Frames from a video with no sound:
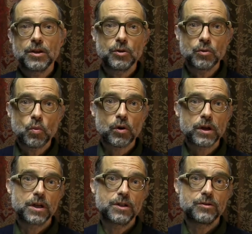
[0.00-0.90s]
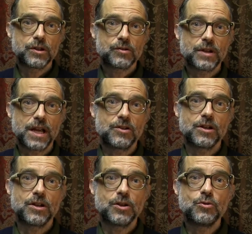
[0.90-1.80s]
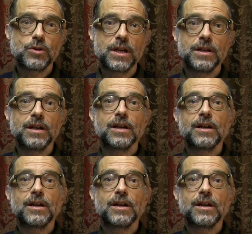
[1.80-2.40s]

you're working on your dissertation, you can